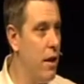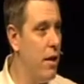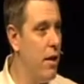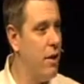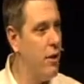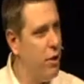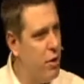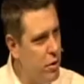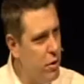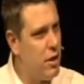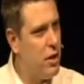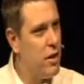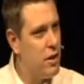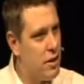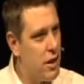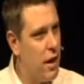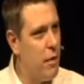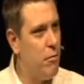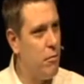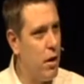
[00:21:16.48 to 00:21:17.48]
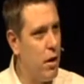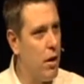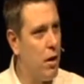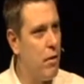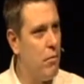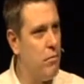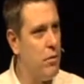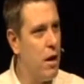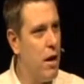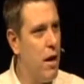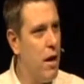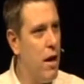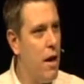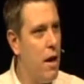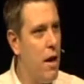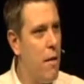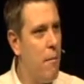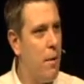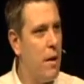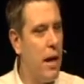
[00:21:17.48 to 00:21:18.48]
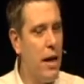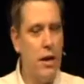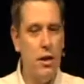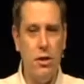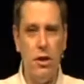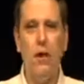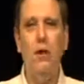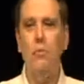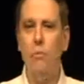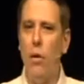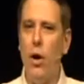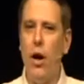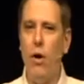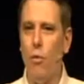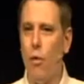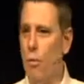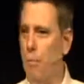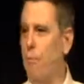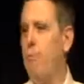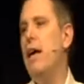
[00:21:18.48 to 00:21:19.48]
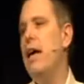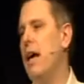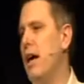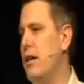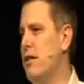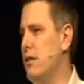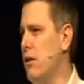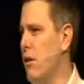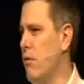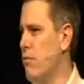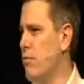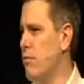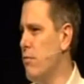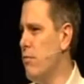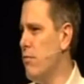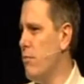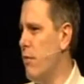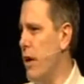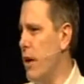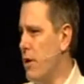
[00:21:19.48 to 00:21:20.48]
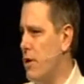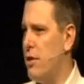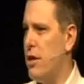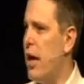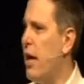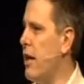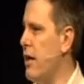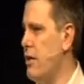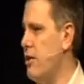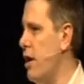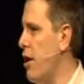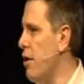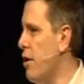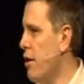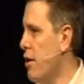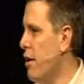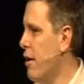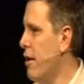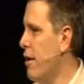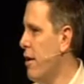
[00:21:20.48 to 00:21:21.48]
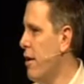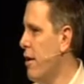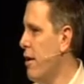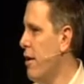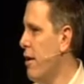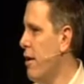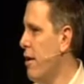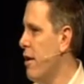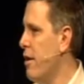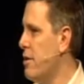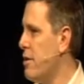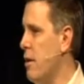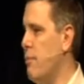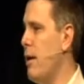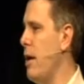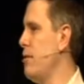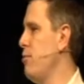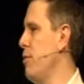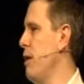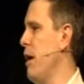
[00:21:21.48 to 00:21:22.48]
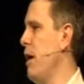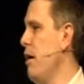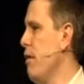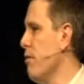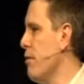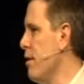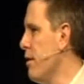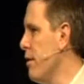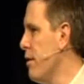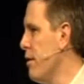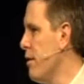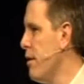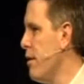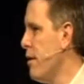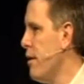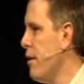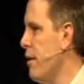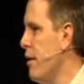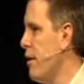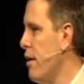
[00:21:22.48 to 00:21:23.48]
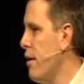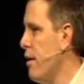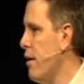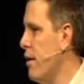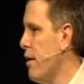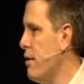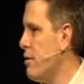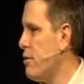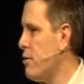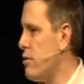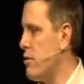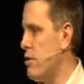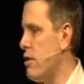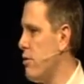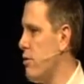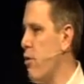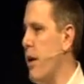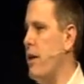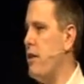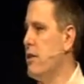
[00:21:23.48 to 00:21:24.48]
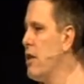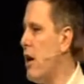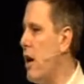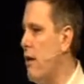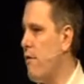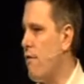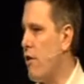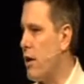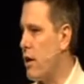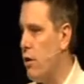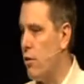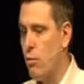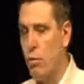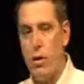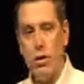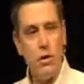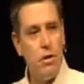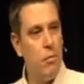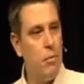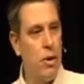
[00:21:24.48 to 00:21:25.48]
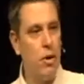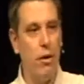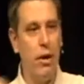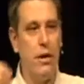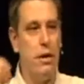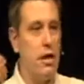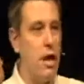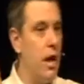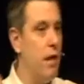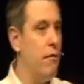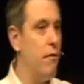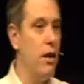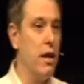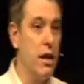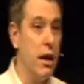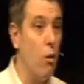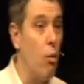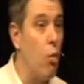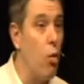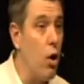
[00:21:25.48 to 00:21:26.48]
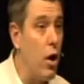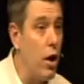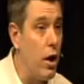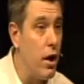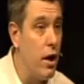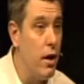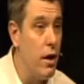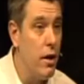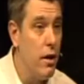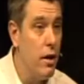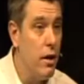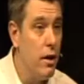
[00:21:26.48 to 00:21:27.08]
They're using the same terms, but they assume, well, we're men, so we understand each other. And sometimes we don't. So it's the greatest conflict in the world, some of the greatest conflict at work,